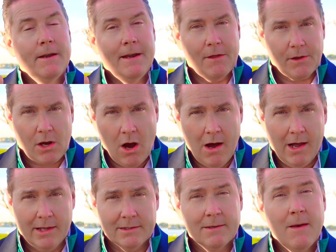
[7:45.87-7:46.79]
Now the
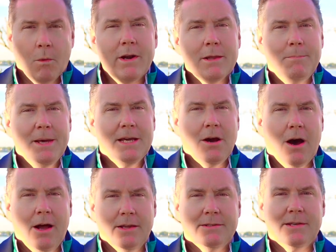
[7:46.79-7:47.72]
cons. One of the big
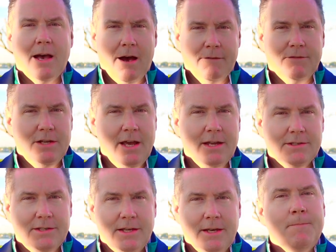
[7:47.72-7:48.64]
cons of
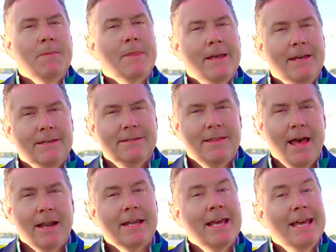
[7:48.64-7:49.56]
THC is
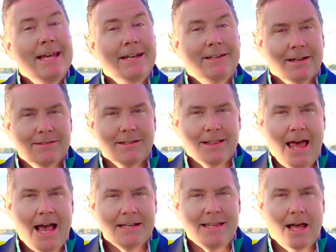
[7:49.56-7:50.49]
that it doesn't
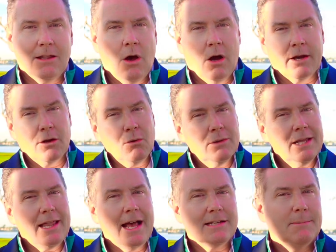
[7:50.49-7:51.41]
last that long. It only
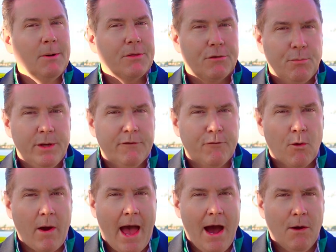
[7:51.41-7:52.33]
lasts about 3 to
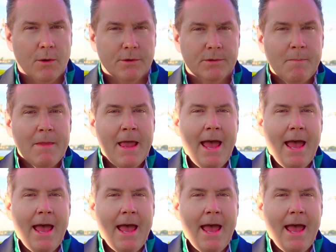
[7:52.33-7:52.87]
4 hours.